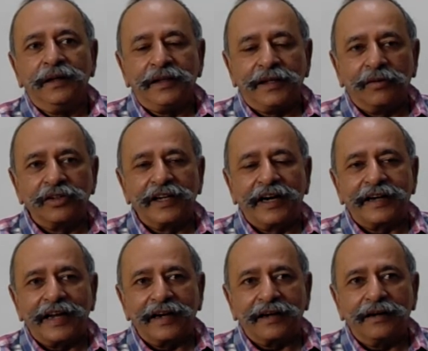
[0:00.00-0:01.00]
There was an
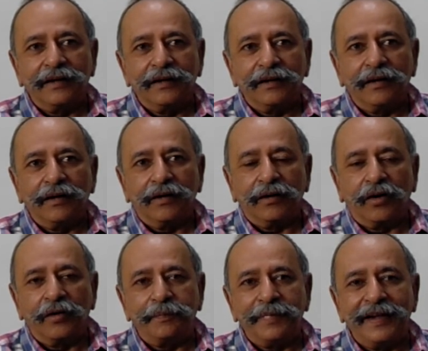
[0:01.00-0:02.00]
attack
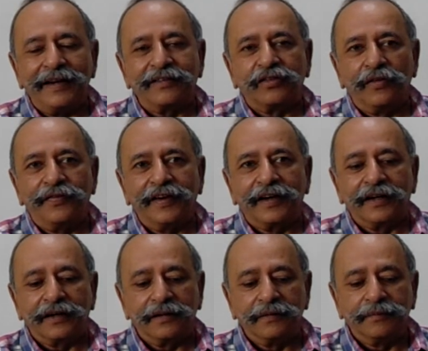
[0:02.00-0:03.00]
on PNS
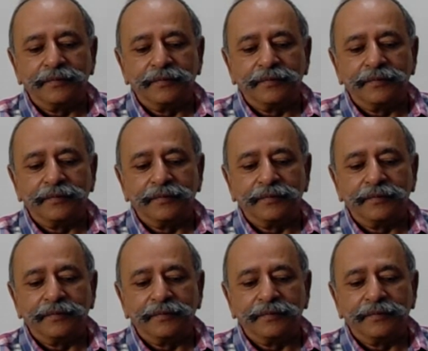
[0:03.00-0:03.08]
Zulfikar